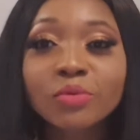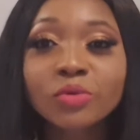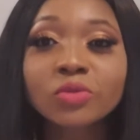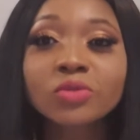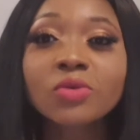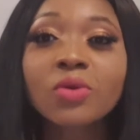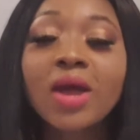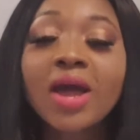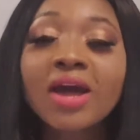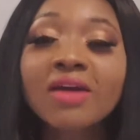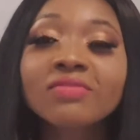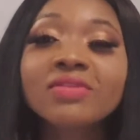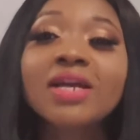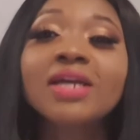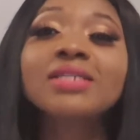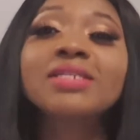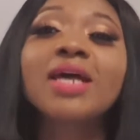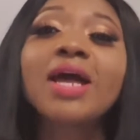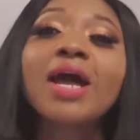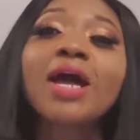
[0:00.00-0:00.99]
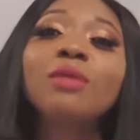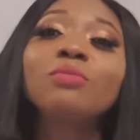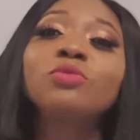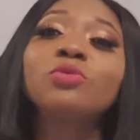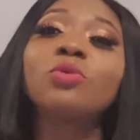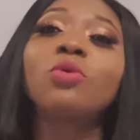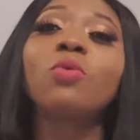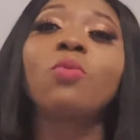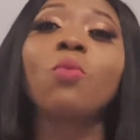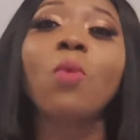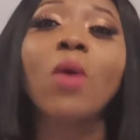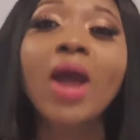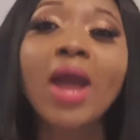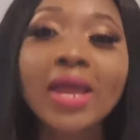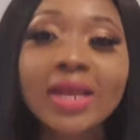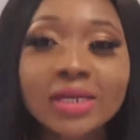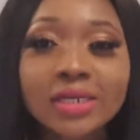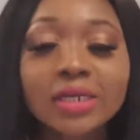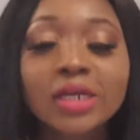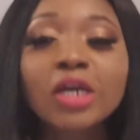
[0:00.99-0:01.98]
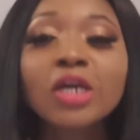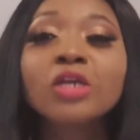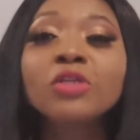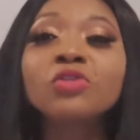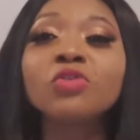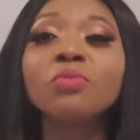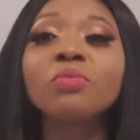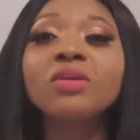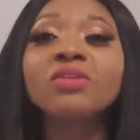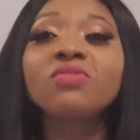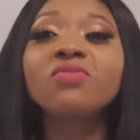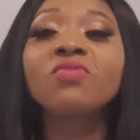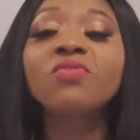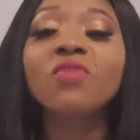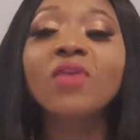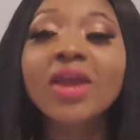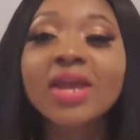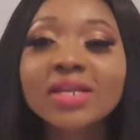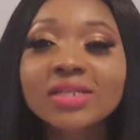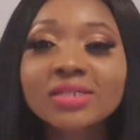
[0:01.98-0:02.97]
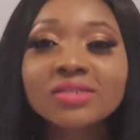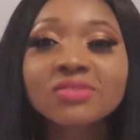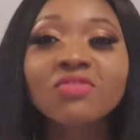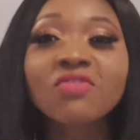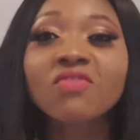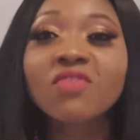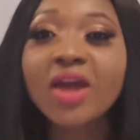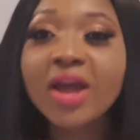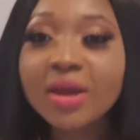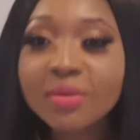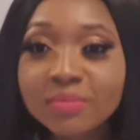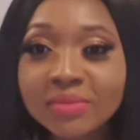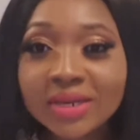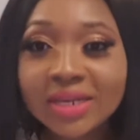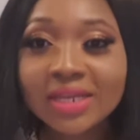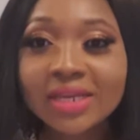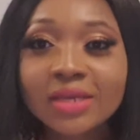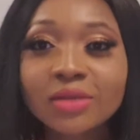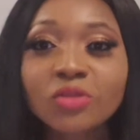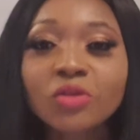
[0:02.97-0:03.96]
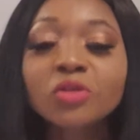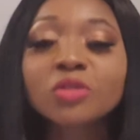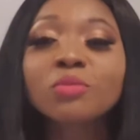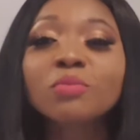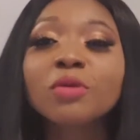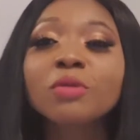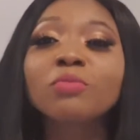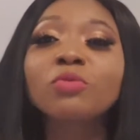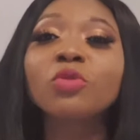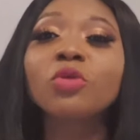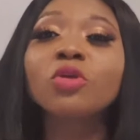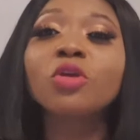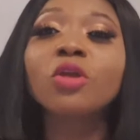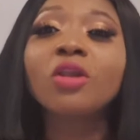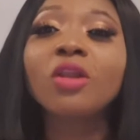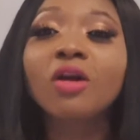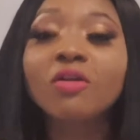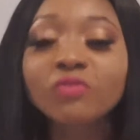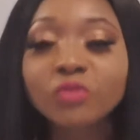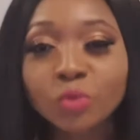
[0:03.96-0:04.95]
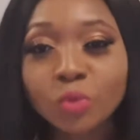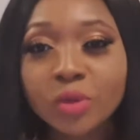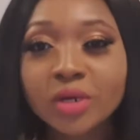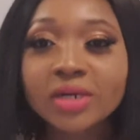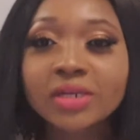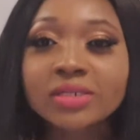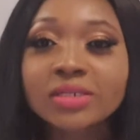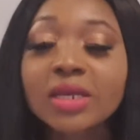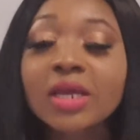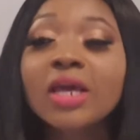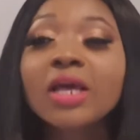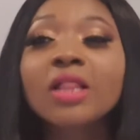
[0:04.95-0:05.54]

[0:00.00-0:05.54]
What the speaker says: to have that time to unwind, to meet friends, family, those people, your loved ones,